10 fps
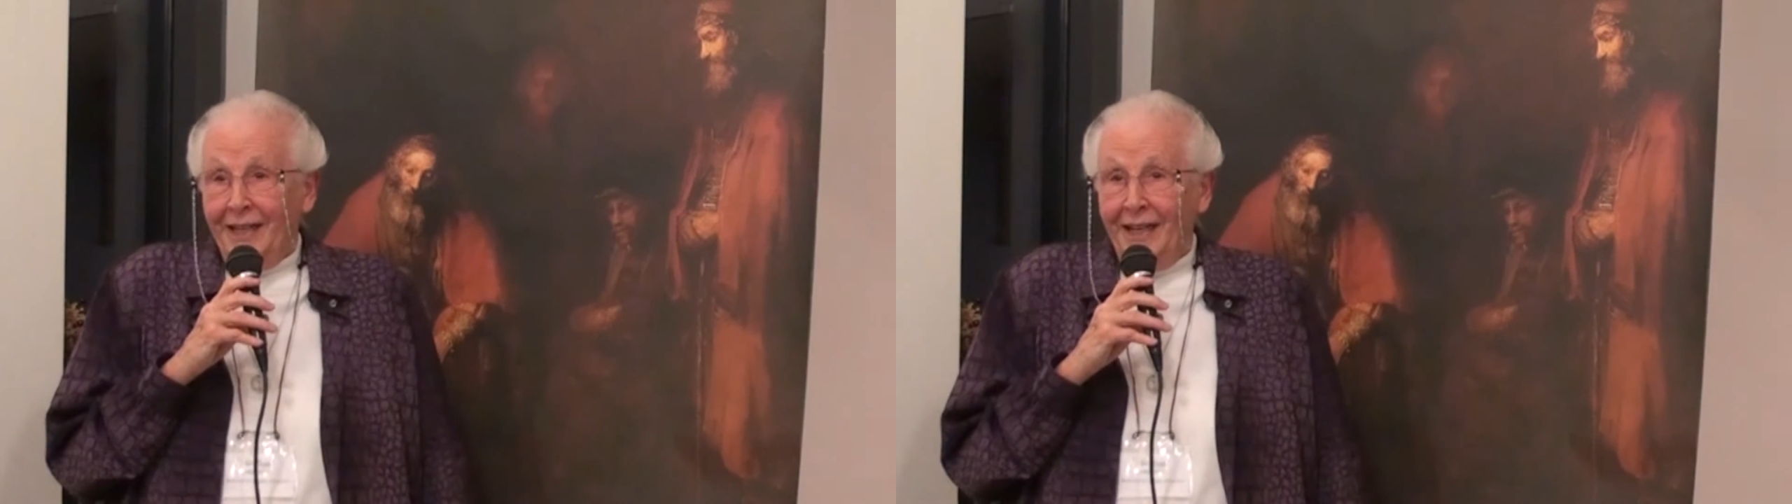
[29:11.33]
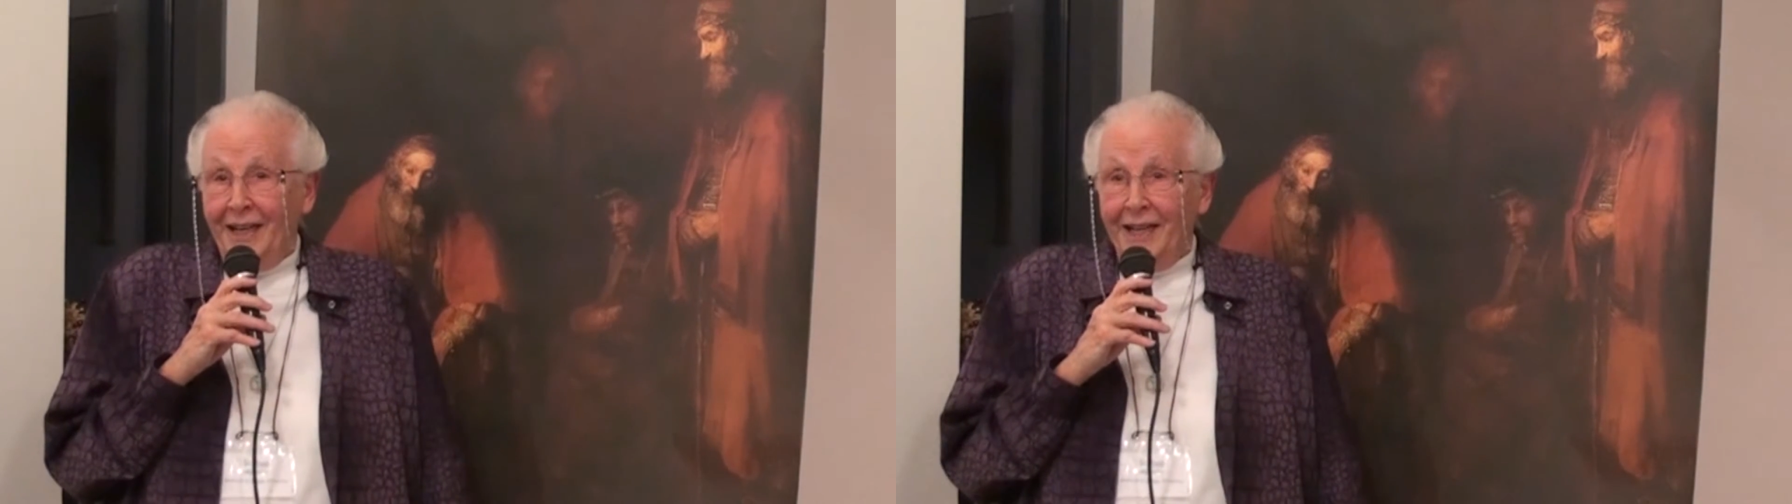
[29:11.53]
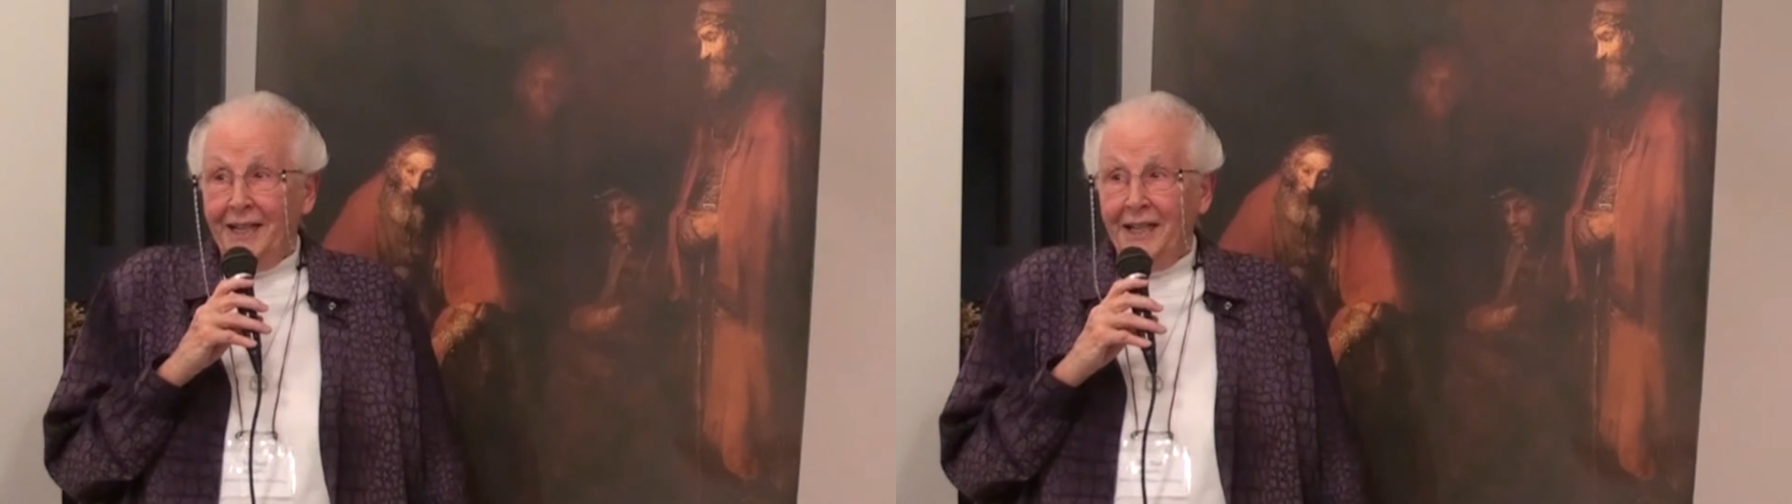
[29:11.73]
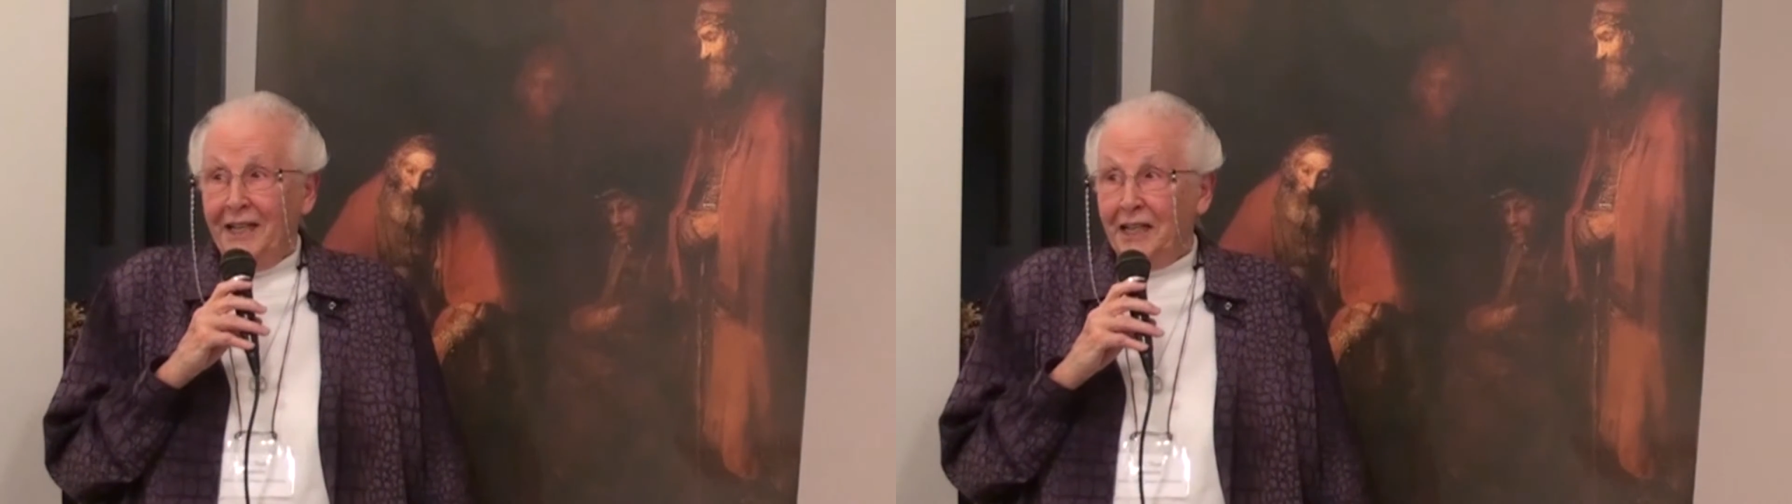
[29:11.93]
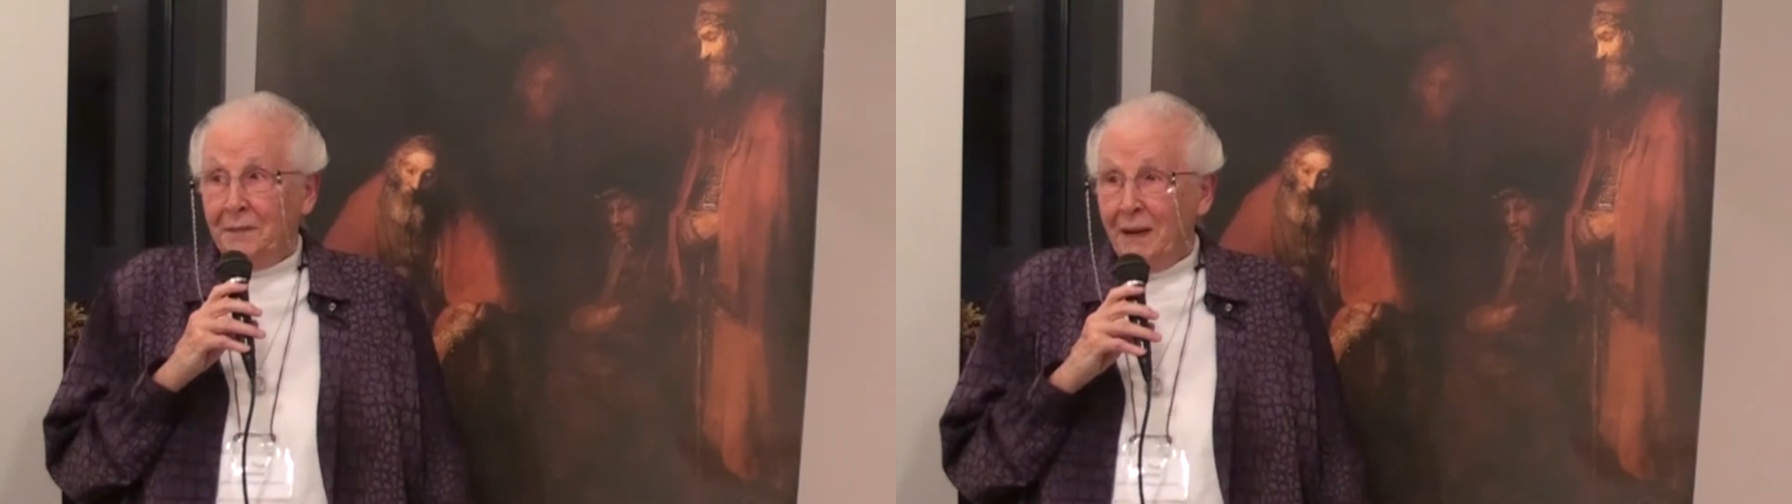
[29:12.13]
And I didn't
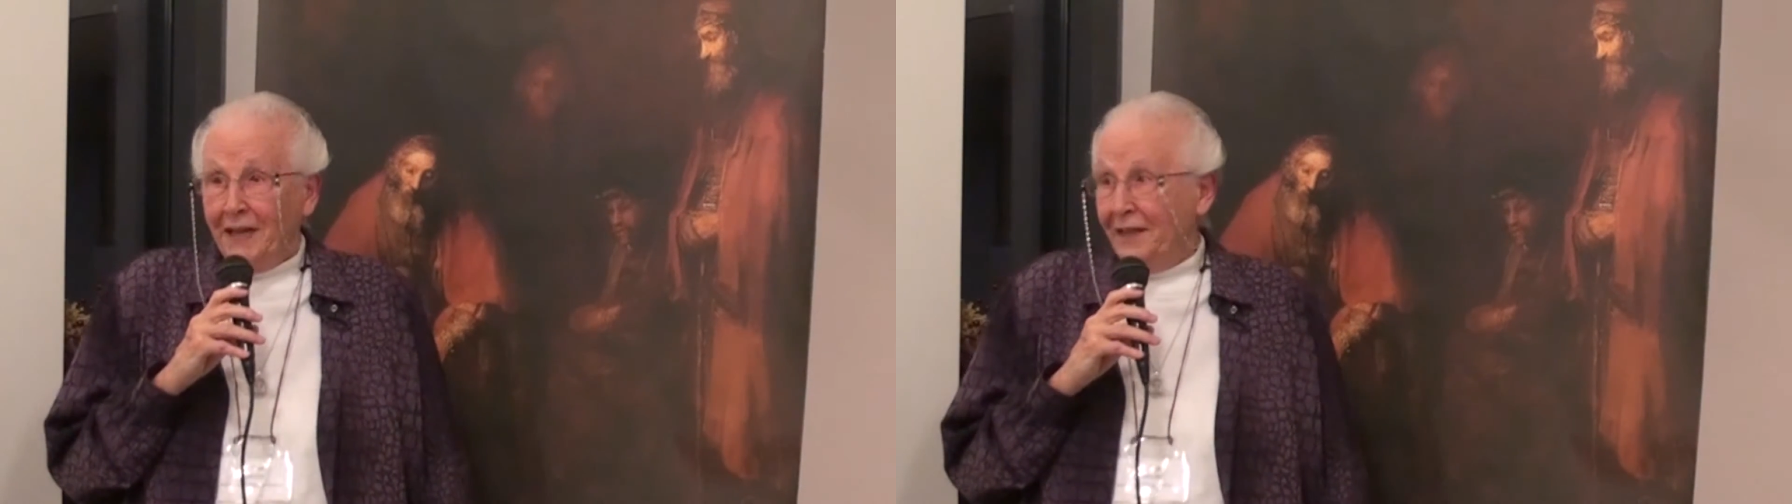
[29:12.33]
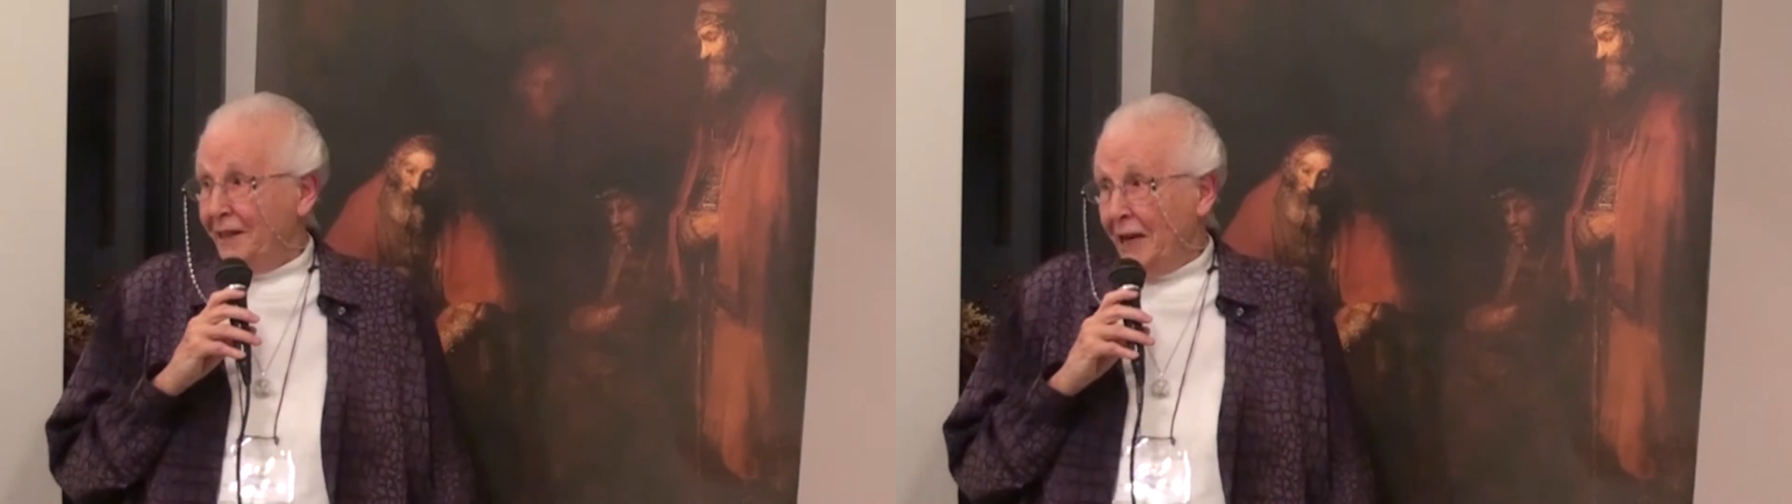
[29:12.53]
expect that